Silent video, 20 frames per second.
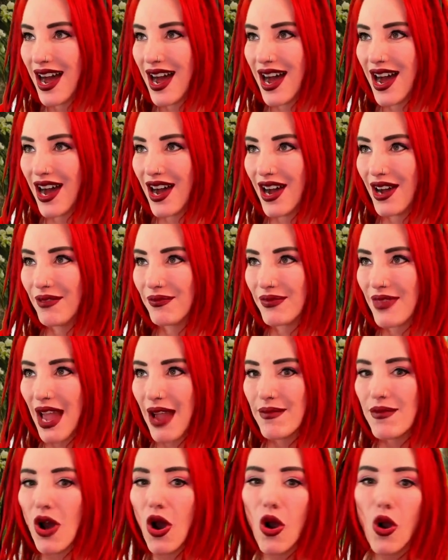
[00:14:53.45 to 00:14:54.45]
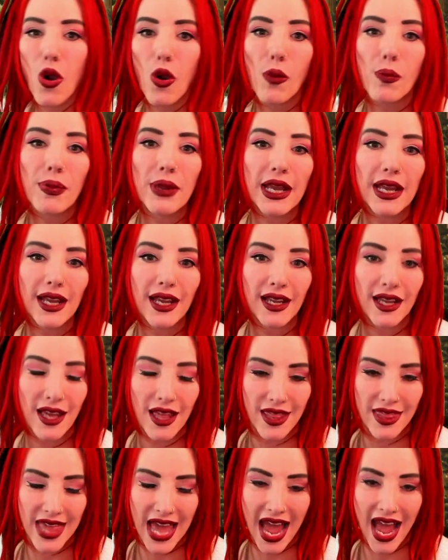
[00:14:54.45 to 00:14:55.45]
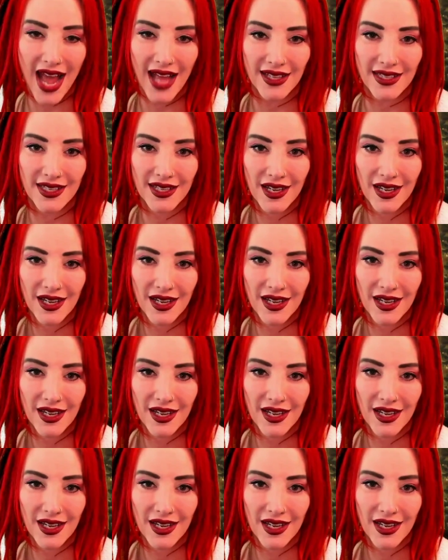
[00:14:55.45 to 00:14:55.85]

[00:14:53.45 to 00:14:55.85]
I'm hoping that